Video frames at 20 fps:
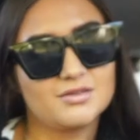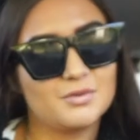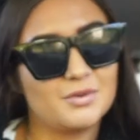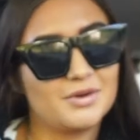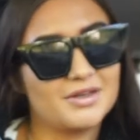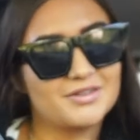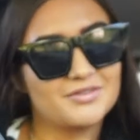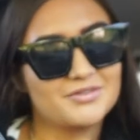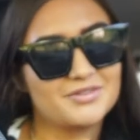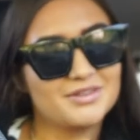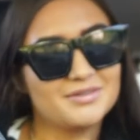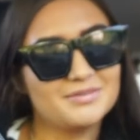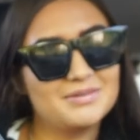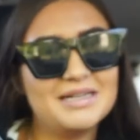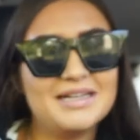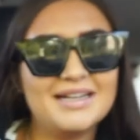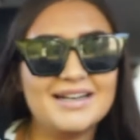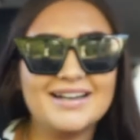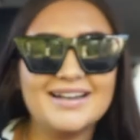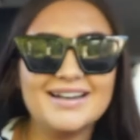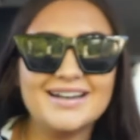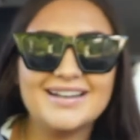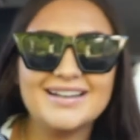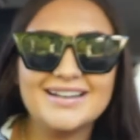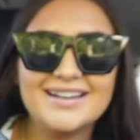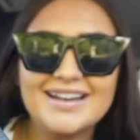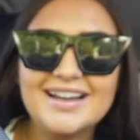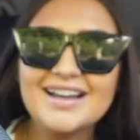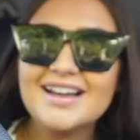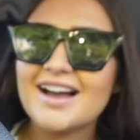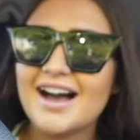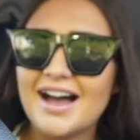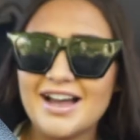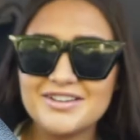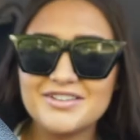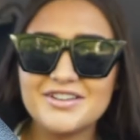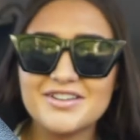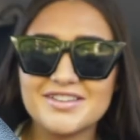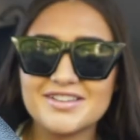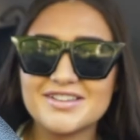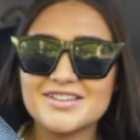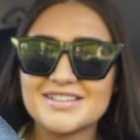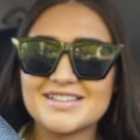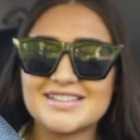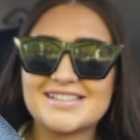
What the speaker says: One of them. I know they're not the